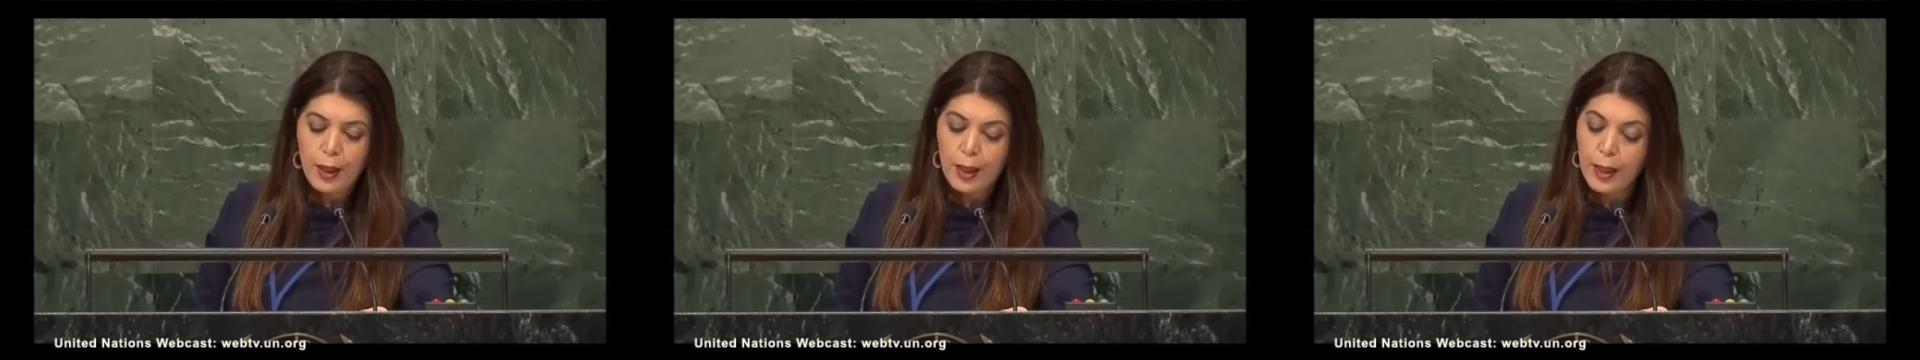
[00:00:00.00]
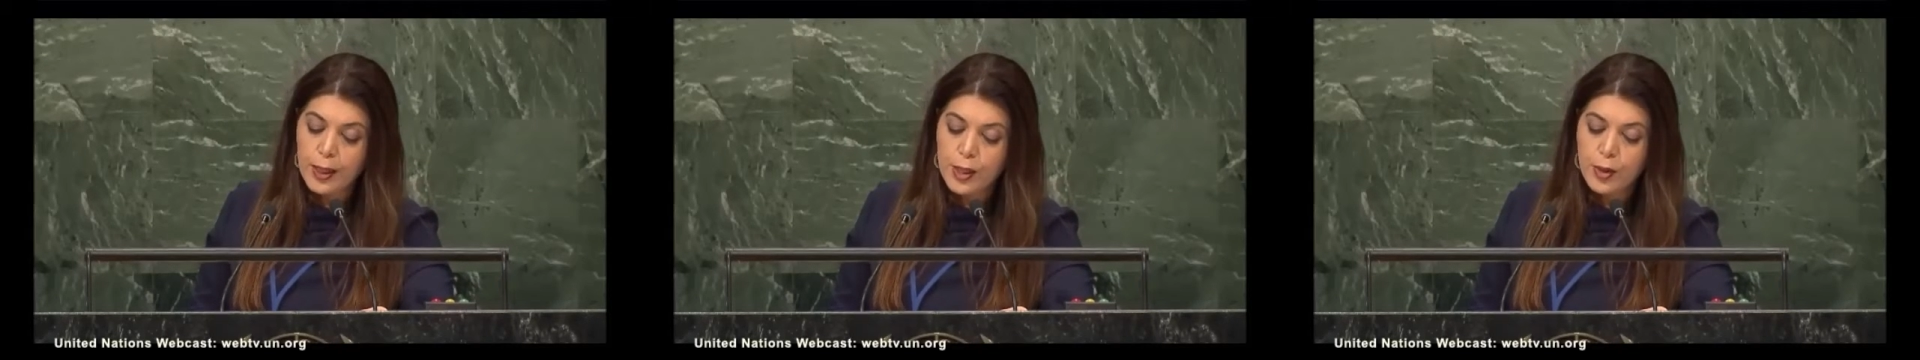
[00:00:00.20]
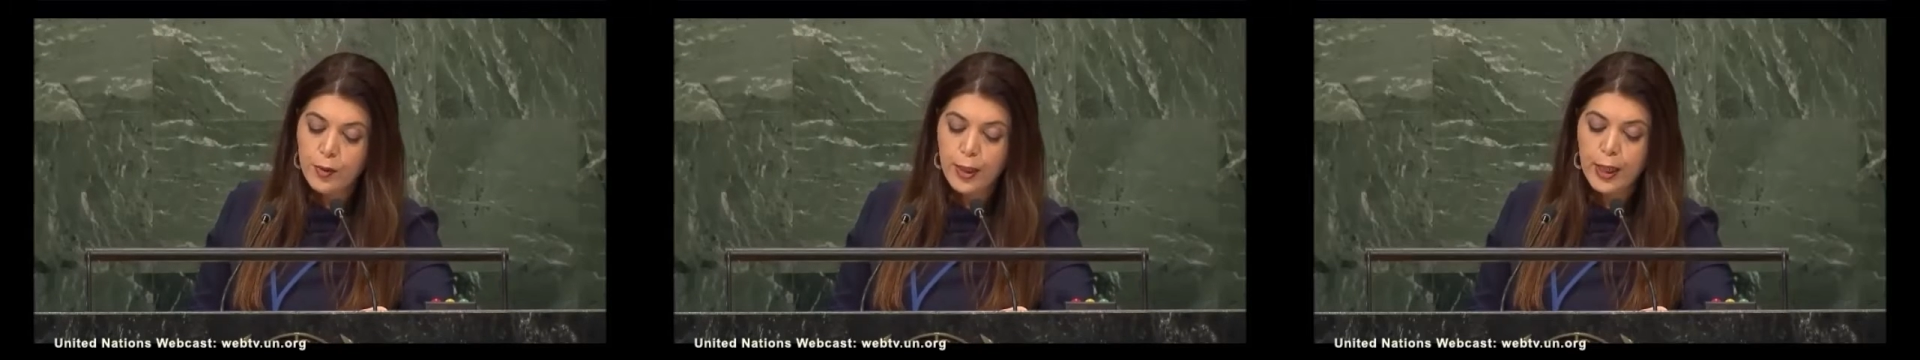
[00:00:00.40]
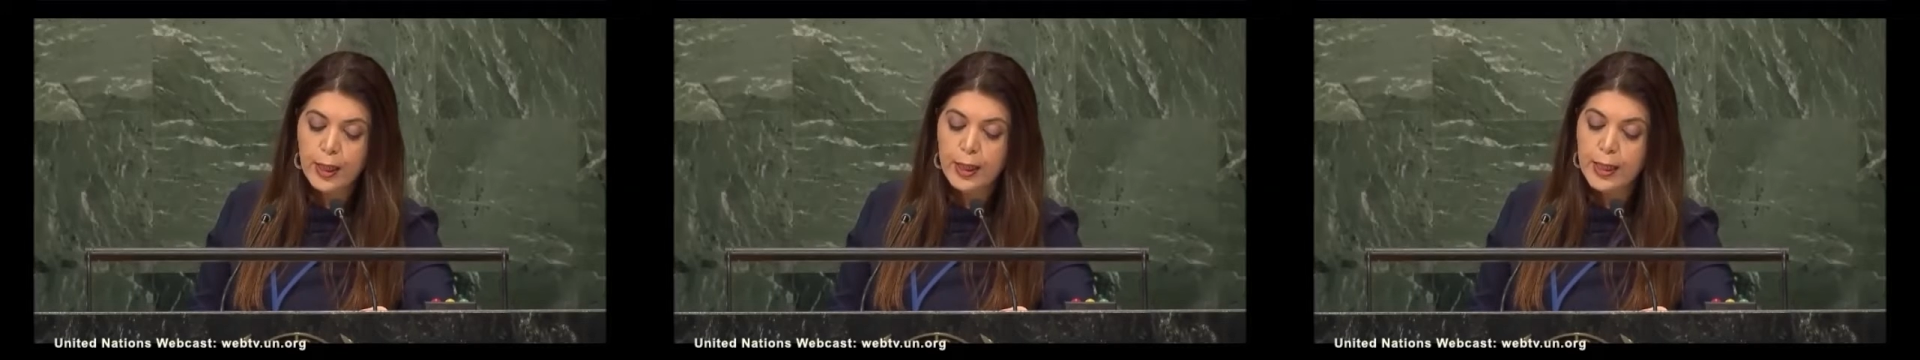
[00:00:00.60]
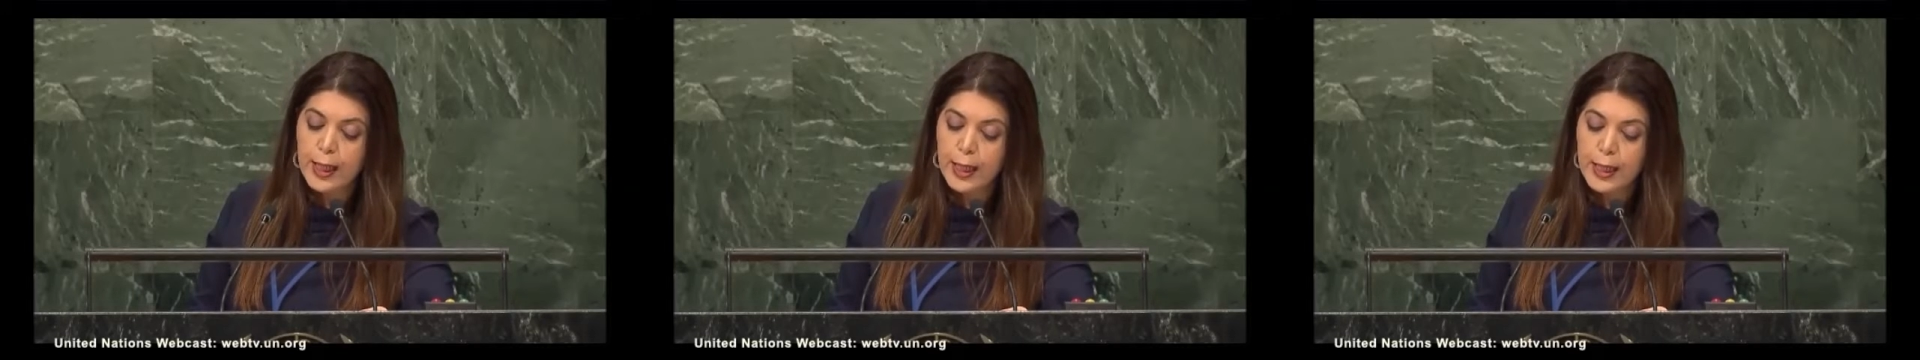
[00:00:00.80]

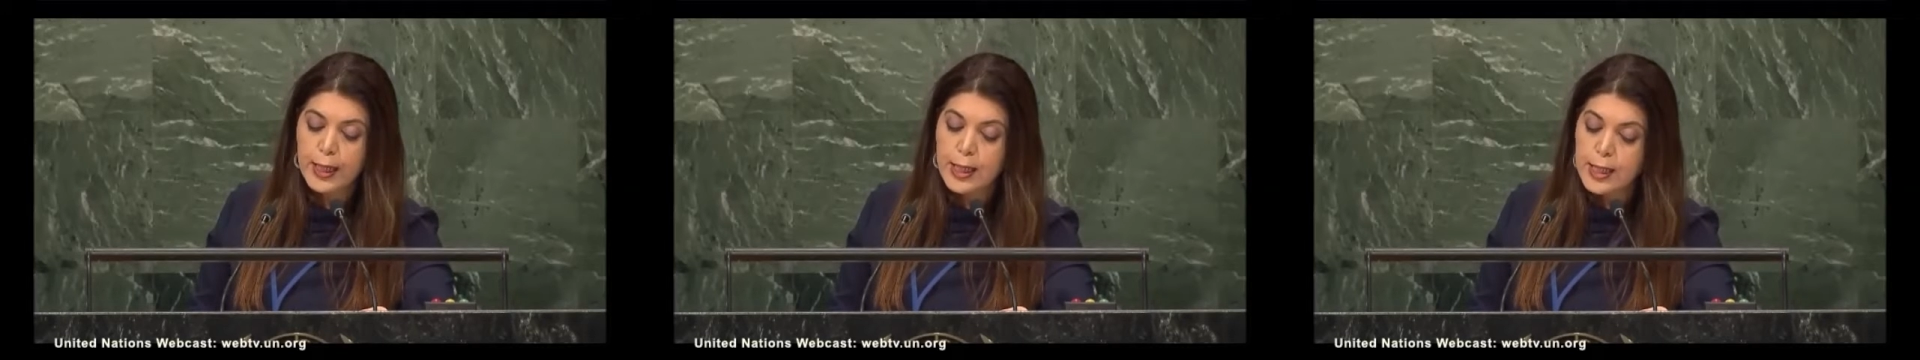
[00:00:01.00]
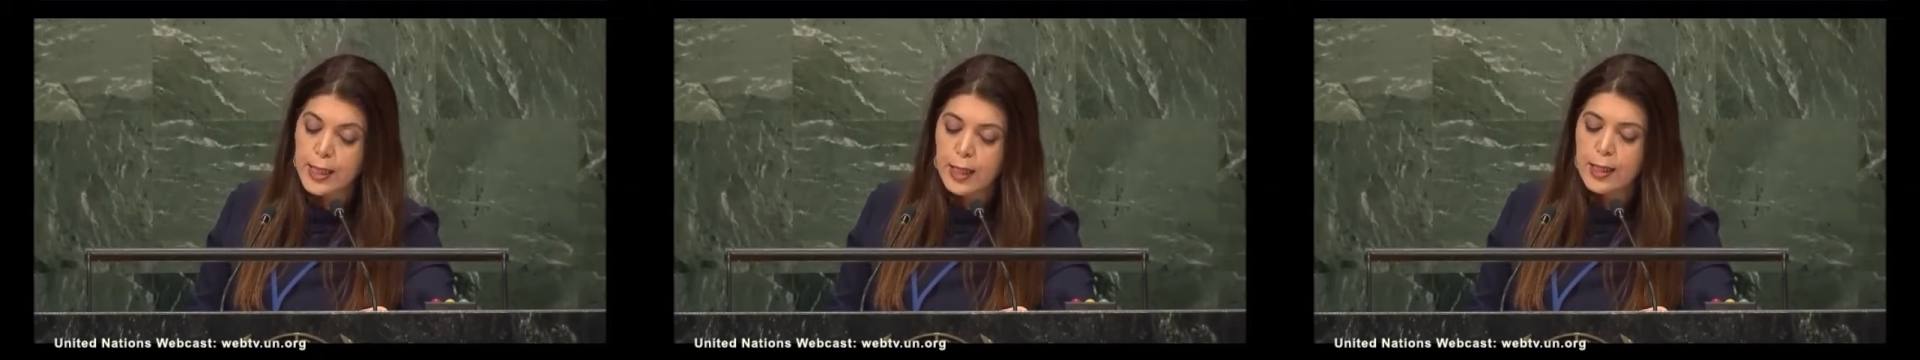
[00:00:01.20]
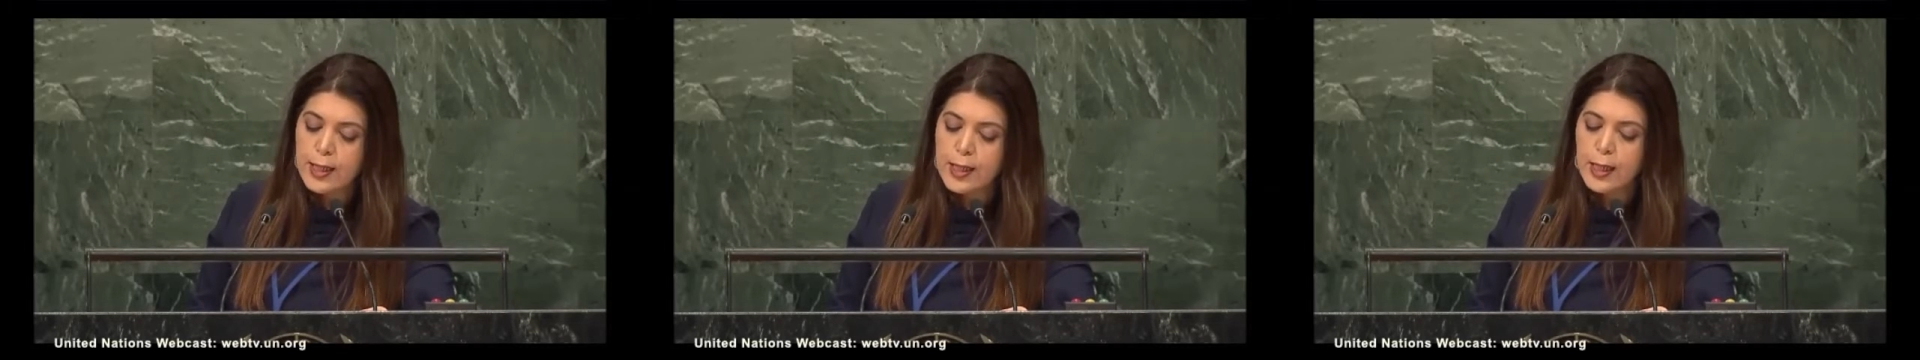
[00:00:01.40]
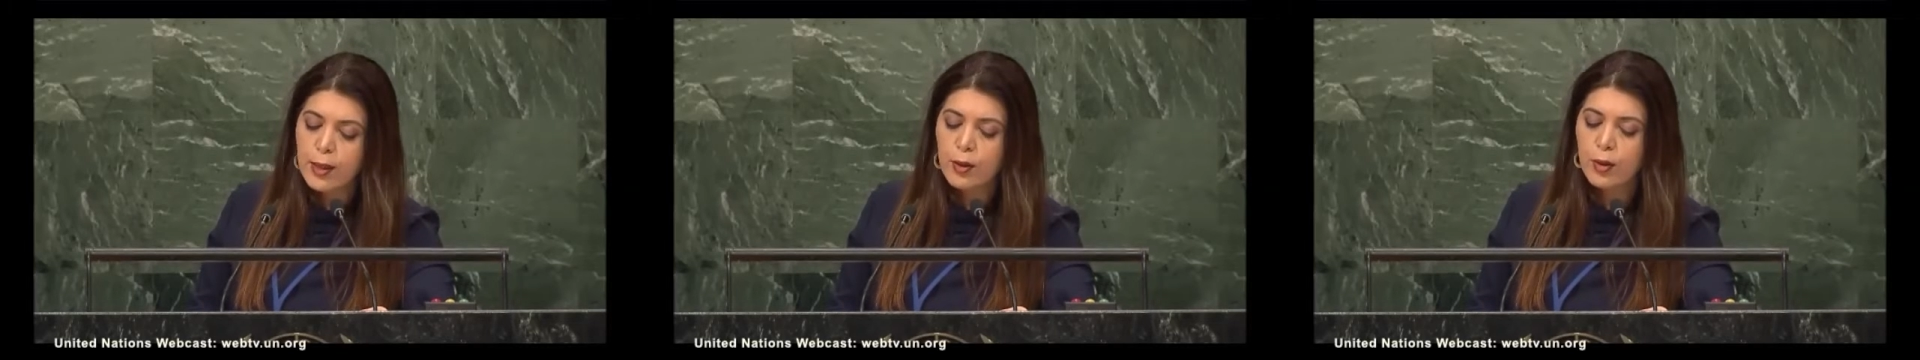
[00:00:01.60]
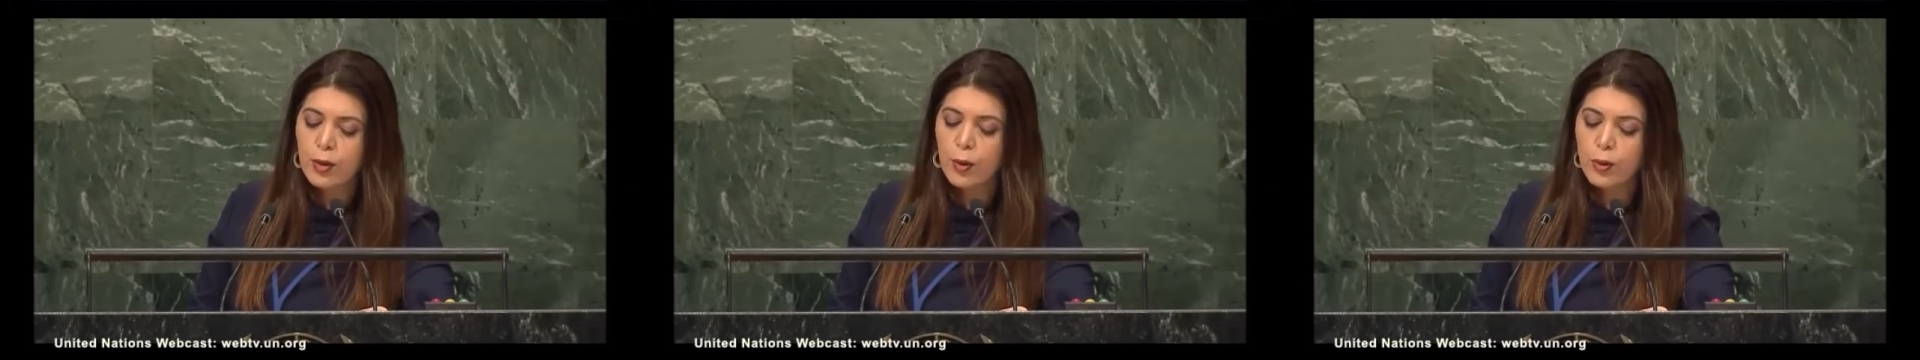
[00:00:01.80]
Entering its sixth
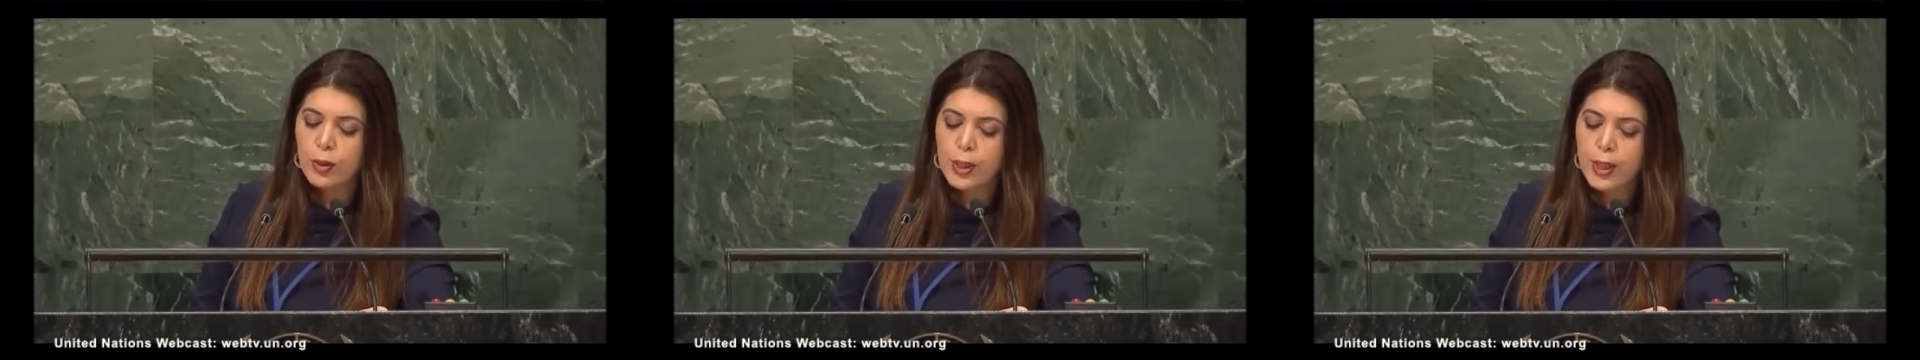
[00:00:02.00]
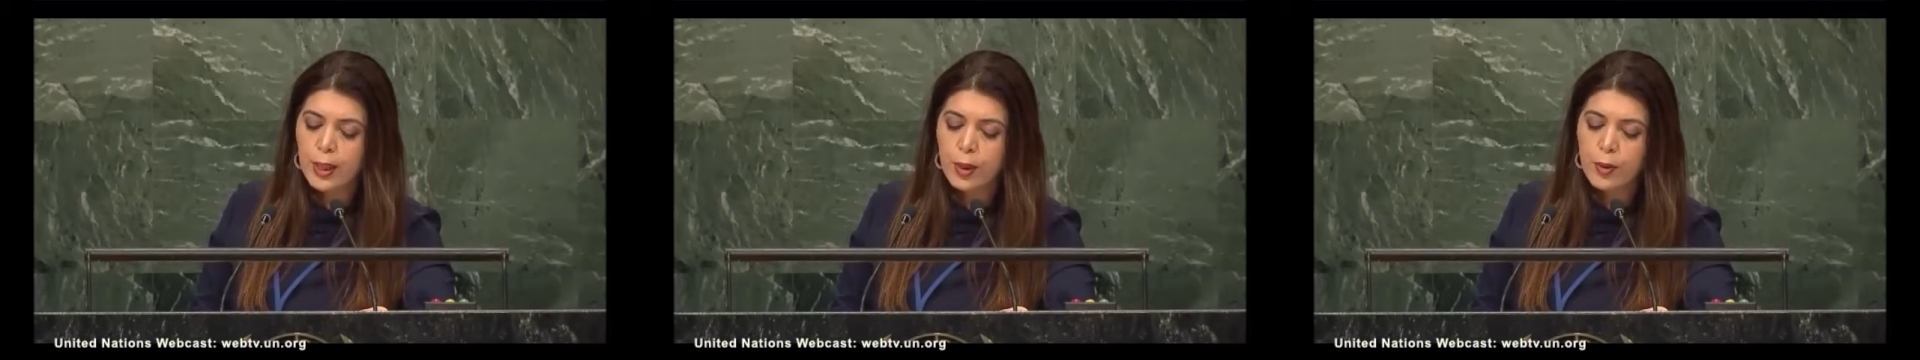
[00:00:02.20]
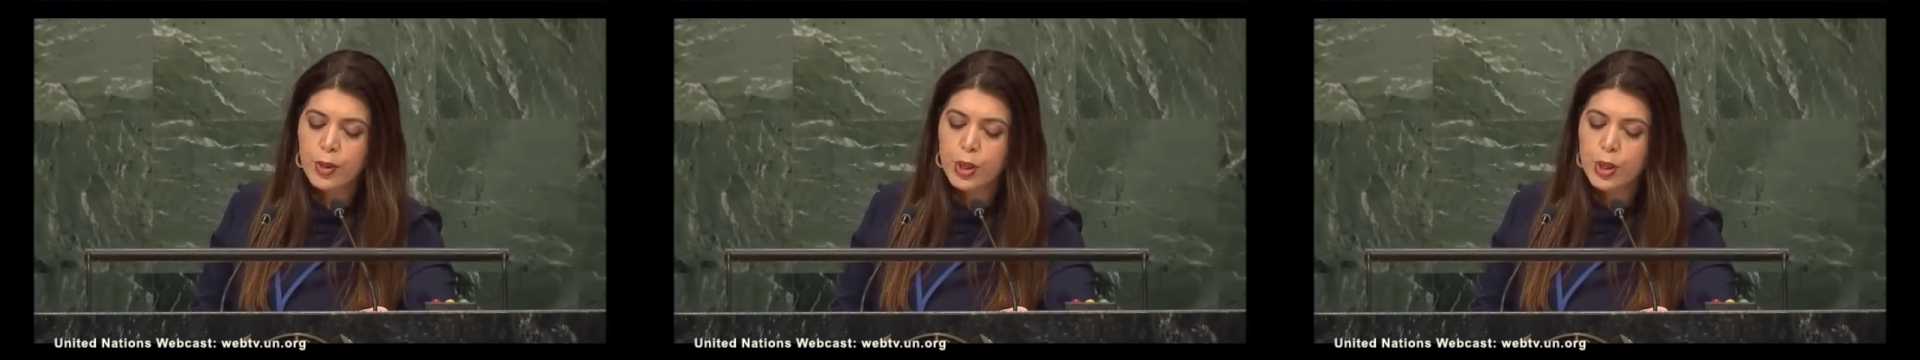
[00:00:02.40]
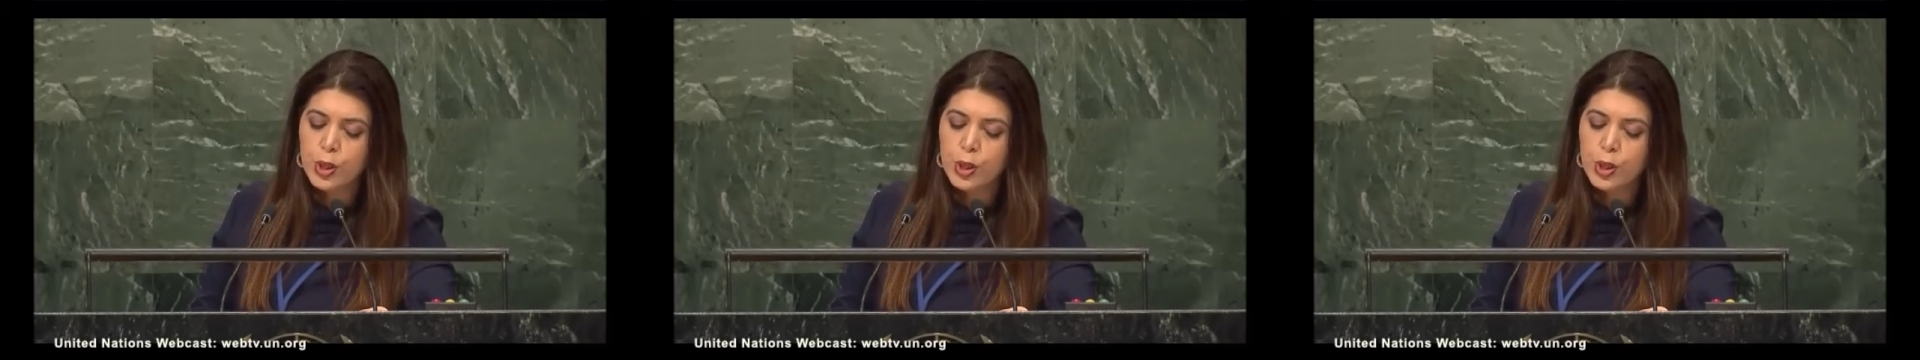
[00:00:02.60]
year continues